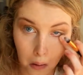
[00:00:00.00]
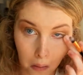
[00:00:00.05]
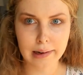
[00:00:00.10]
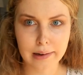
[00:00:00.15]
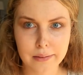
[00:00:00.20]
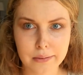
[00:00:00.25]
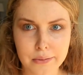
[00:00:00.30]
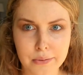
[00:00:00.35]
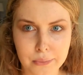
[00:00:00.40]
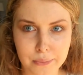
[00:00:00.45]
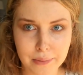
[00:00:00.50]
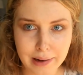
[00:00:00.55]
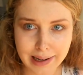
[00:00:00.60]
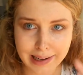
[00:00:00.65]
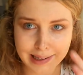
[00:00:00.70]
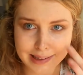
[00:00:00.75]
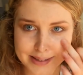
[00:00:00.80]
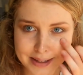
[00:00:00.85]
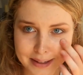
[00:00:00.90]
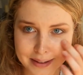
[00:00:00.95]
looks
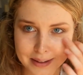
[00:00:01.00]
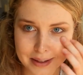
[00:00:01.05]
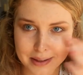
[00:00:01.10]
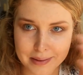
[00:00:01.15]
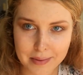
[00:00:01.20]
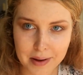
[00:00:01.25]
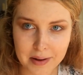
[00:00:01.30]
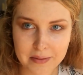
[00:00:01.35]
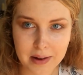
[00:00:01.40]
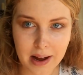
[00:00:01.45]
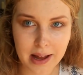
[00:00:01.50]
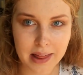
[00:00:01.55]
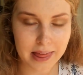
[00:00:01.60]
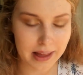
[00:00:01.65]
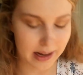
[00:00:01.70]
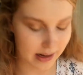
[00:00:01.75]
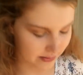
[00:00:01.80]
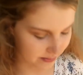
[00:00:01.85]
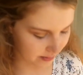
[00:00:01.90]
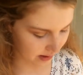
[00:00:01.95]
really dark at the moment. I
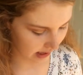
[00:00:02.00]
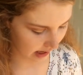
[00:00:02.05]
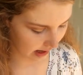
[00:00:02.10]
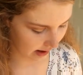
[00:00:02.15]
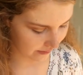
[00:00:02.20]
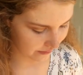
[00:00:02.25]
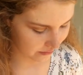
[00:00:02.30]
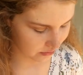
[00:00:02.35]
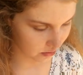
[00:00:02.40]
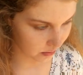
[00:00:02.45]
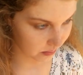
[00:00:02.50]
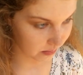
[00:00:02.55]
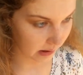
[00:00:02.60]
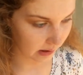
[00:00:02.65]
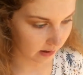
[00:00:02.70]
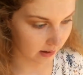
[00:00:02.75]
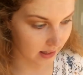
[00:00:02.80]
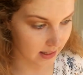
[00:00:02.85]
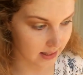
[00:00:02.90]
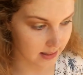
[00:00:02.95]
think I'm gonna have to
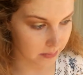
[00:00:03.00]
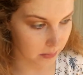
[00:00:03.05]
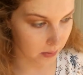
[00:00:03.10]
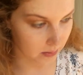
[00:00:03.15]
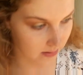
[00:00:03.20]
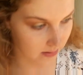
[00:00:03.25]
apply some